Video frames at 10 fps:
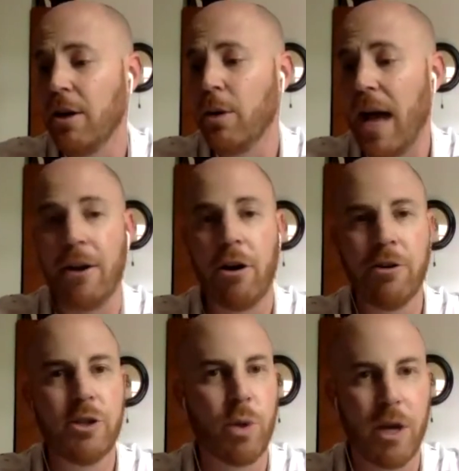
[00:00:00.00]
At
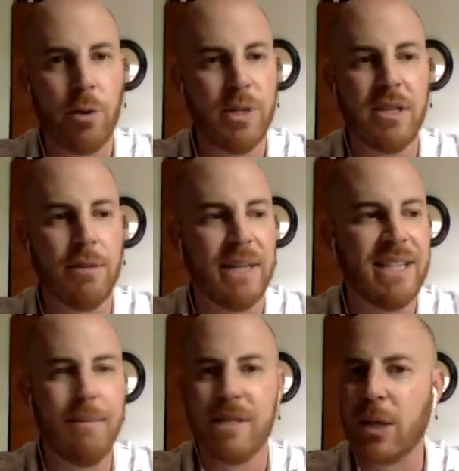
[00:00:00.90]
Arche, what I always tell my
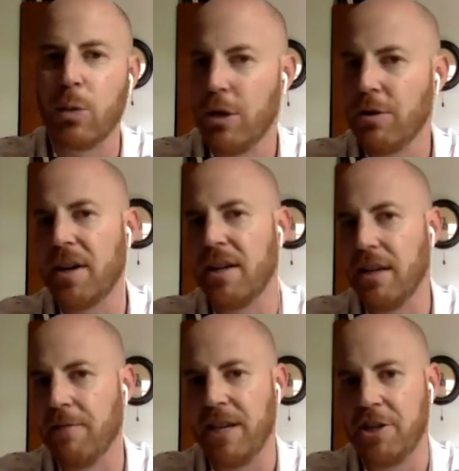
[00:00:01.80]
team is, like, we are not an
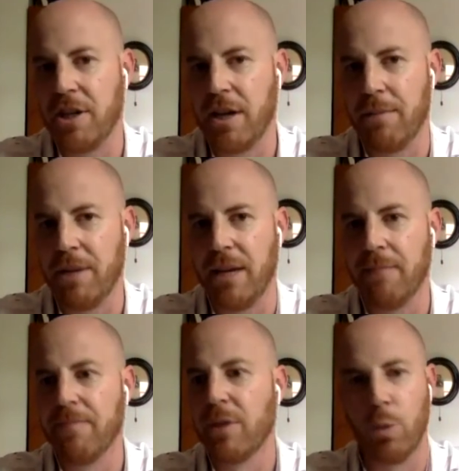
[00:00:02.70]
innovation company.
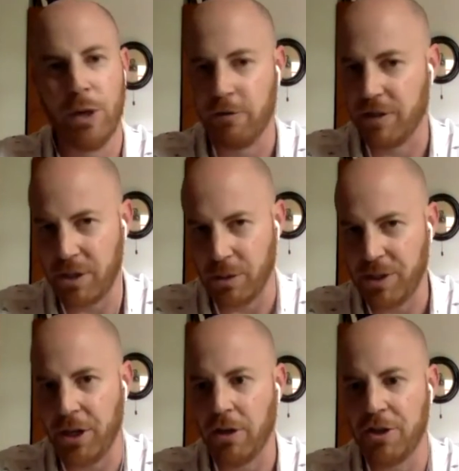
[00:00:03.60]
We are a
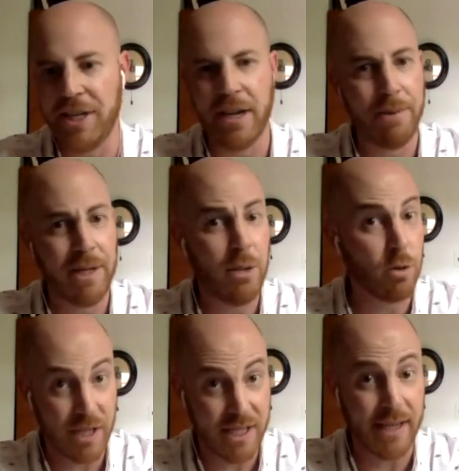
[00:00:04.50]
sociology company.
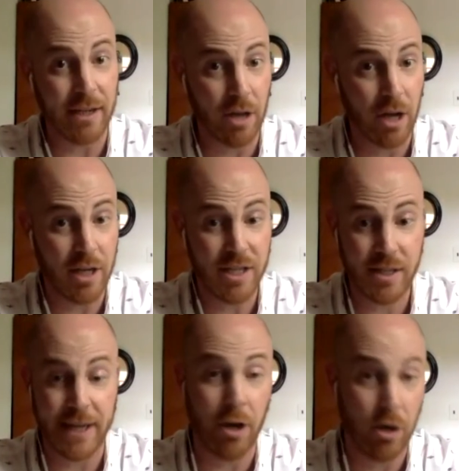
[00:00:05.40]
We're a
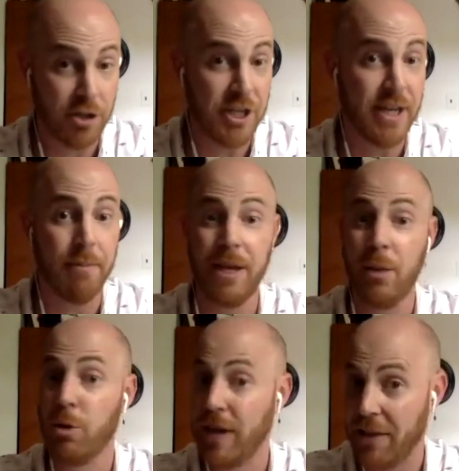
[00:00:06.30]
psychology company.
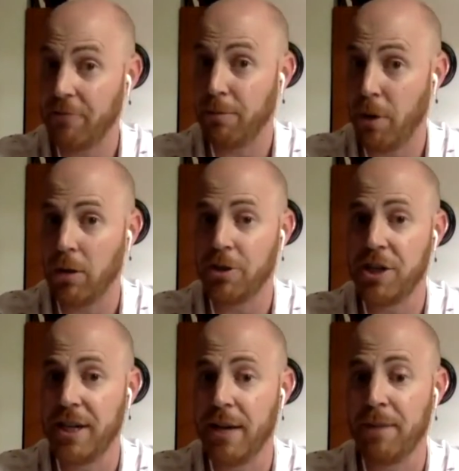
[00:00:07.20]
We're an
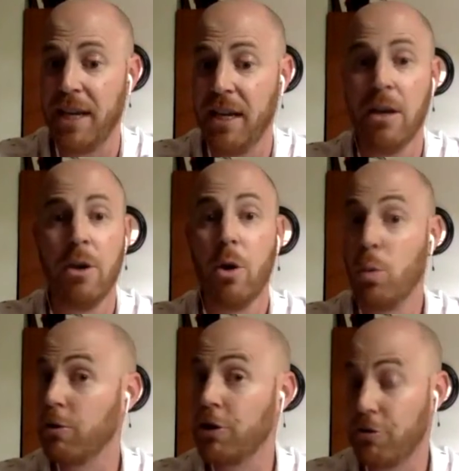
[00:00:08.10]
anthropology company.
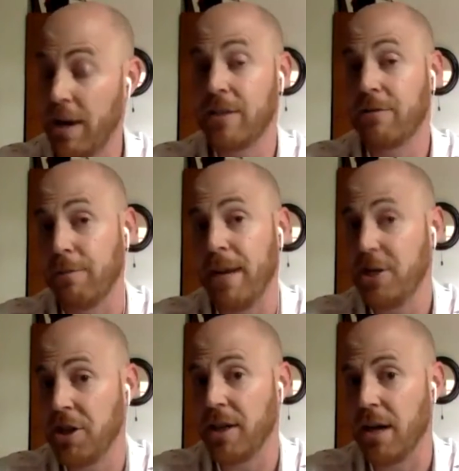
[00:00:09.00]
We're a
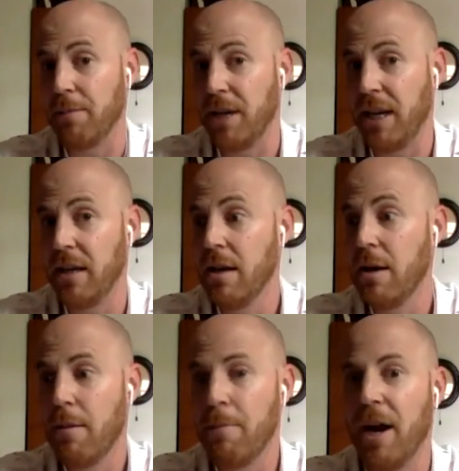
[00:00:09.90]
transformation company.
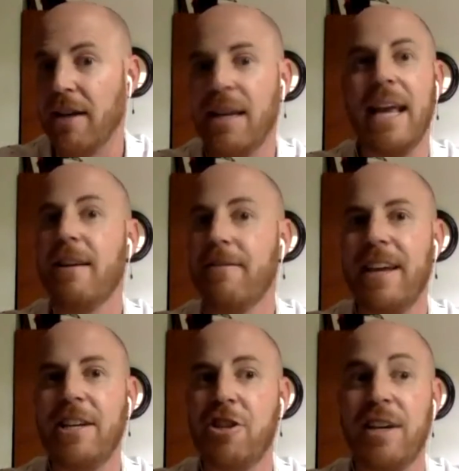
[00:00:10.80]
But
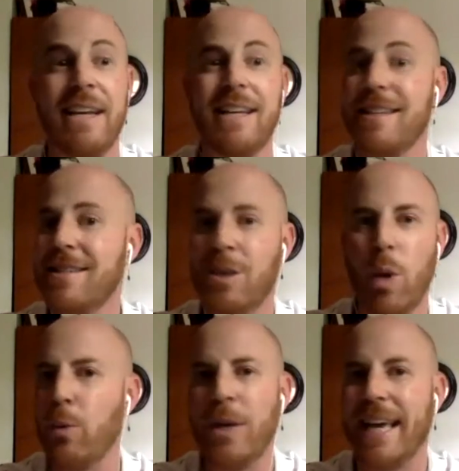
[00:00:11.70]
innovation is the
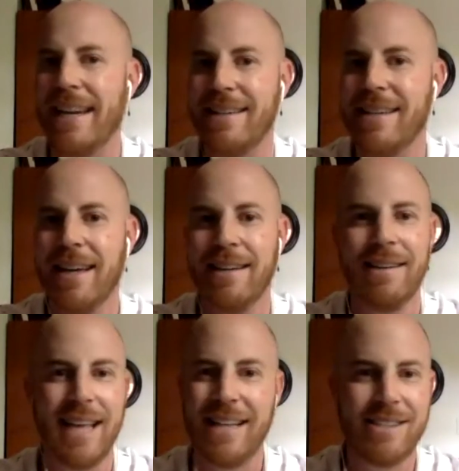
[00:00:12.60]
way we get it done.
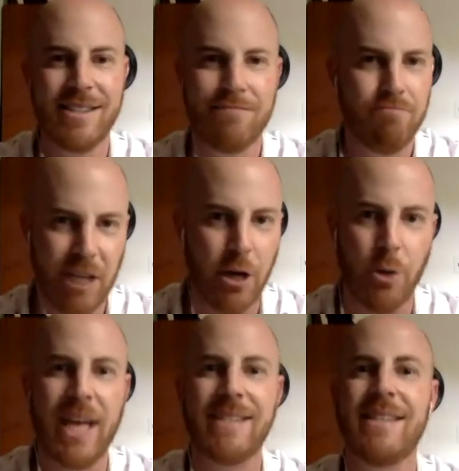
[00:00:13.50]
That's
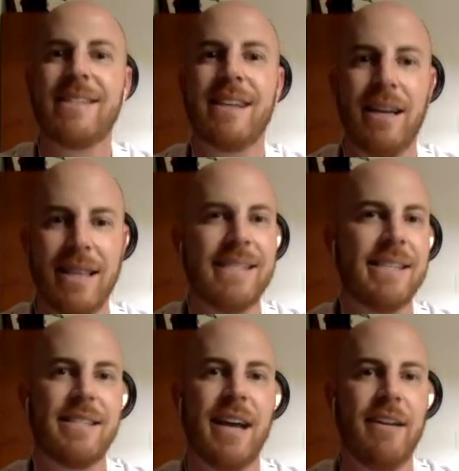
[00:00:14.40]
the
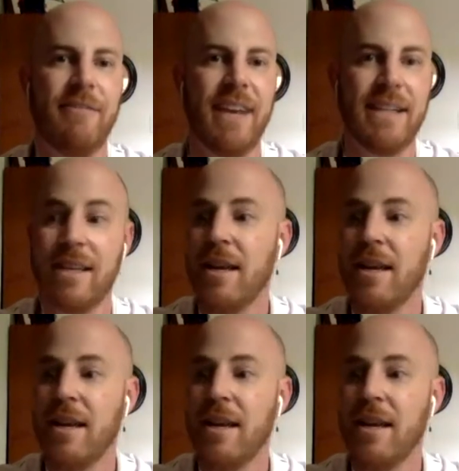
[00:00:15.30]
side effect.